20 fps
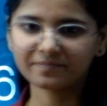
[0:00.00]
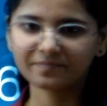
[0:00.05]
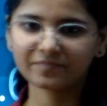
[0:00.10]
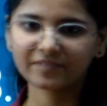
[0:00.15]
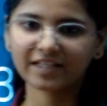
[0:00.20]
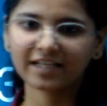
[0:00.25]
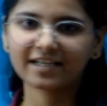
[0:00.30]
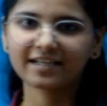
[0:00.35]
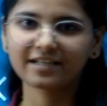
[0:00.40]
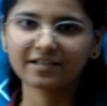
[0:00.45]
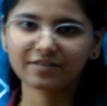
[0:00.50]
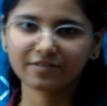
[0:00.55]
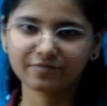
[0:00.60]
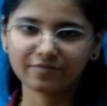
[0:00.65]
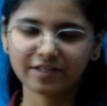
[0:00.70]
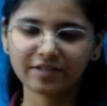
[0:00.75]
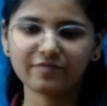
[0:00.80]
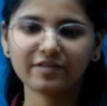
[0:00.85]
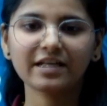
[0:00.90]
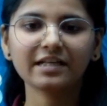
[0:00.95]
Like
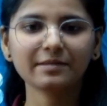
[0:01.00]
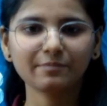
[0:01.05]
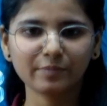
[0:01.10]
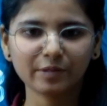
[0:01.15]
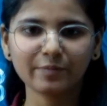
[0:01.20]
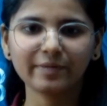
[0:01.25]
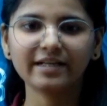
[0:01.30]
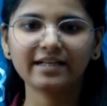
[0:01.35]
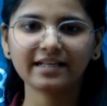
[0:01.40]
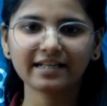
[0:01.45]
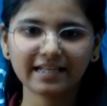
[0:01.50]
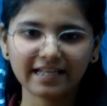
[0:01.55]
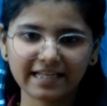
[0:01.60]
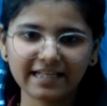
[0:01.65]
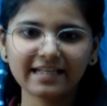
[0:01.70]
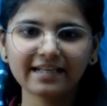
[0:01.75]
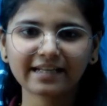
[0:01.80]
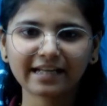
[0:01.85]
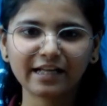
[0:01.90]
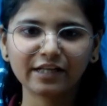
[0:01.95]
when we are implementing
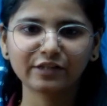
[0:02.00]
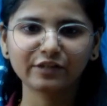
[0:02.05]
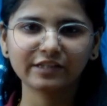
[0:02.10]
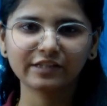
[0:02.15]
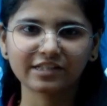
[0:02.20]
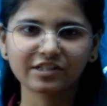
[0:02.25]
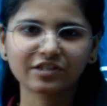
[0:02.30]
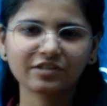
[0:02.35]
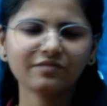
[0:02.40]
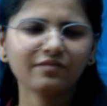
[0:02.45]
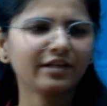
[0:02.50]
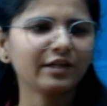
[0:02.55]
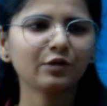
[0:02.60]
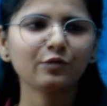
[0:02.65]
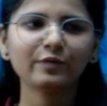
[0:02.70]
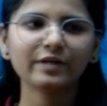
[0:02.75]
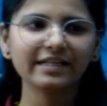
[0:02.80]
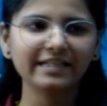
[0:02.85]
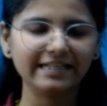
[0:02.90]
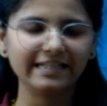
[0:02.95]
area calculation, why do
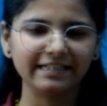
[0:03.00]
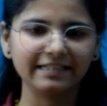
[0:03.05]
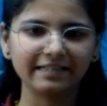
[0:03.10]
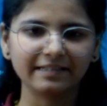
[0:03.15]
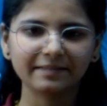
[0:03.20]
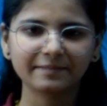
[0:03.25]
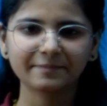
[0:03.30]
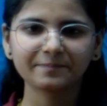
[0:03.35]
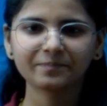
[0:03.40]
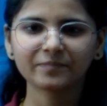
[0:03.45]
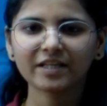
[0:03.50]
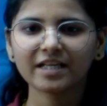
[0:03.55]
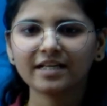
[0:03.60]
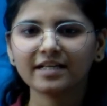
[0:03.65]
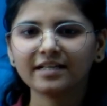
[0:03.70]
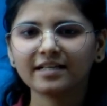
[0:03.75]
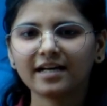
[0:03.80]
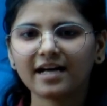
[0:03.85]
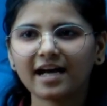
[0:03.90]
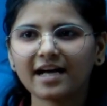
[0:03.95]
we need it?
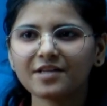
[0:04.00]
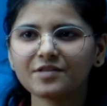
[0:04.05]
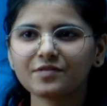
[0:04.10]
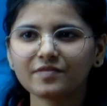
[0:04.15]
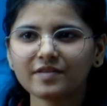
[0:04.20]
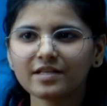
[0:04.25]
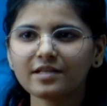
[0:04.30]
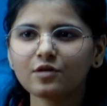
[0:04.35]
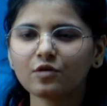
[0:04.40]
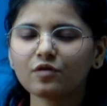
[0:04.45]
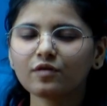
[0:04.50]
As we know,